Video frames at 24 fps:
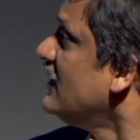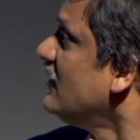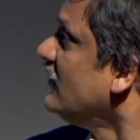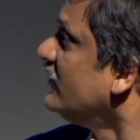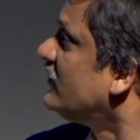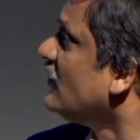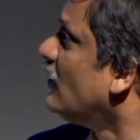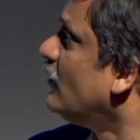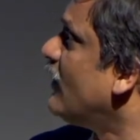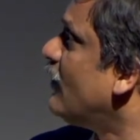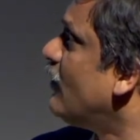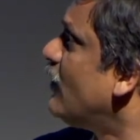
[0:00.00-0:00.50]

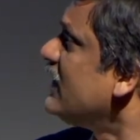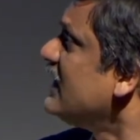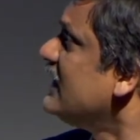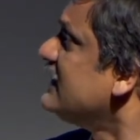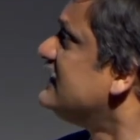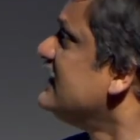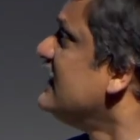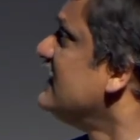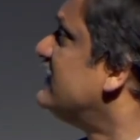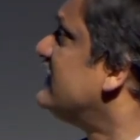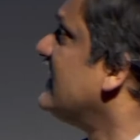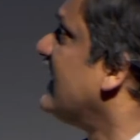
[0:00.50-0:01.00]
So but one of the
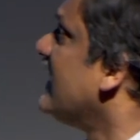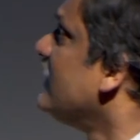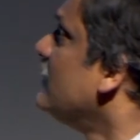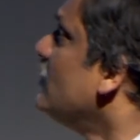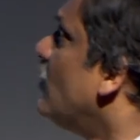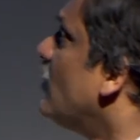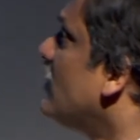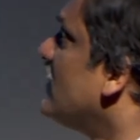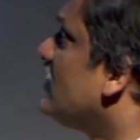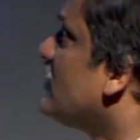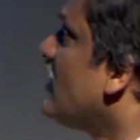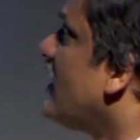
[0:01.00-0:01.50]
things that I do
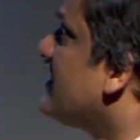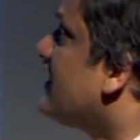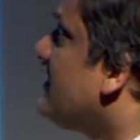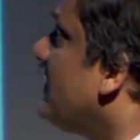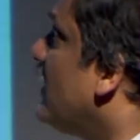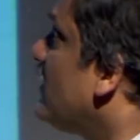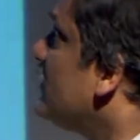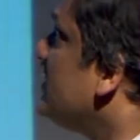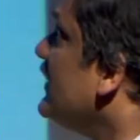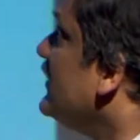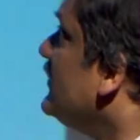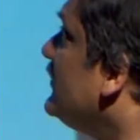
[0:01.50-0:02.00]
want to talk
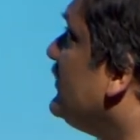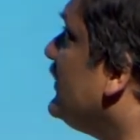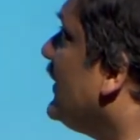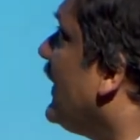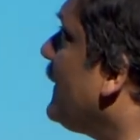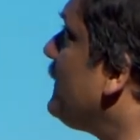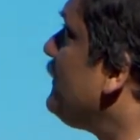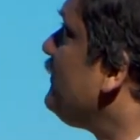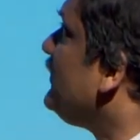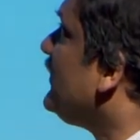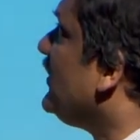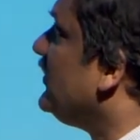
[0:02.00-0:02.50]
about is
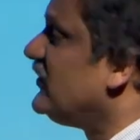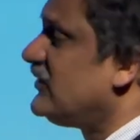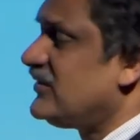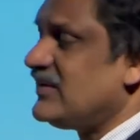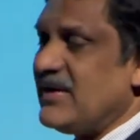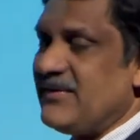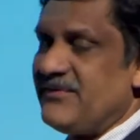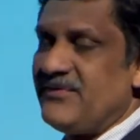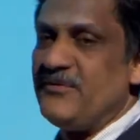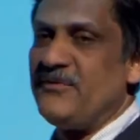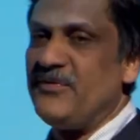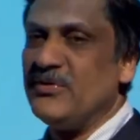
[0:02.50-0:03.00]

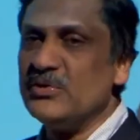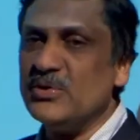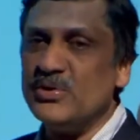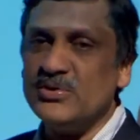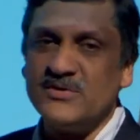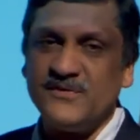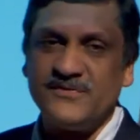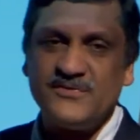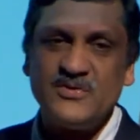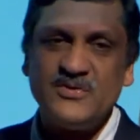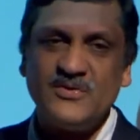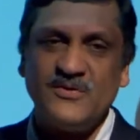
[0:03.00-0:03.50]
for those
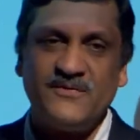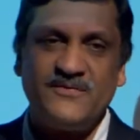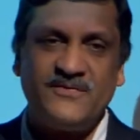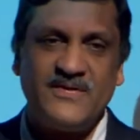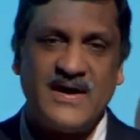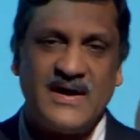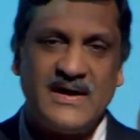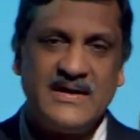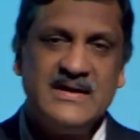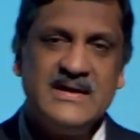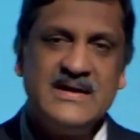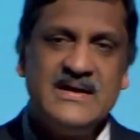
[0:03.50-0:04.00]
of you who've
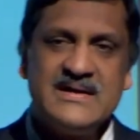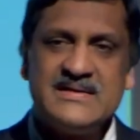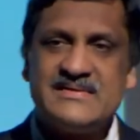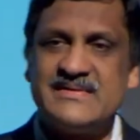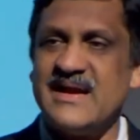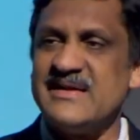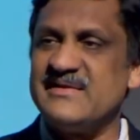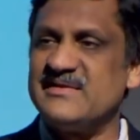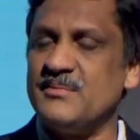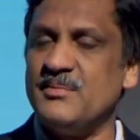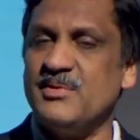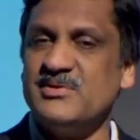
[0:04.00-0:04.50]

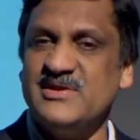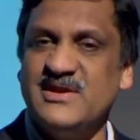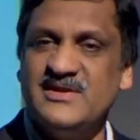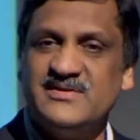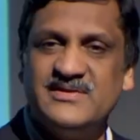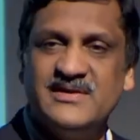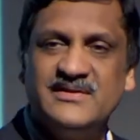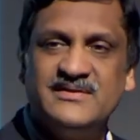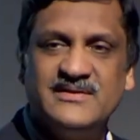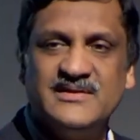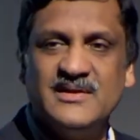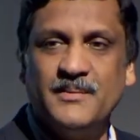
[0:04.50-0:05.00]
read some of these
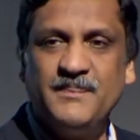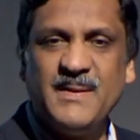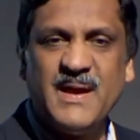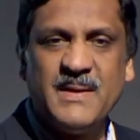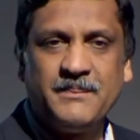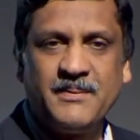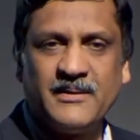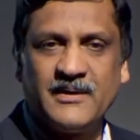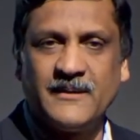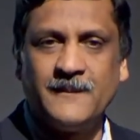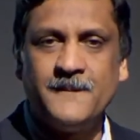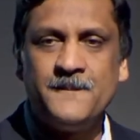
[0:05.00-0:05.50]
things in the
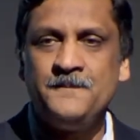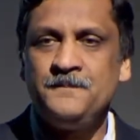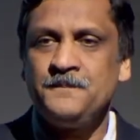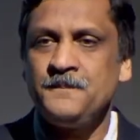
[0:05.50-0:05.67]
paper,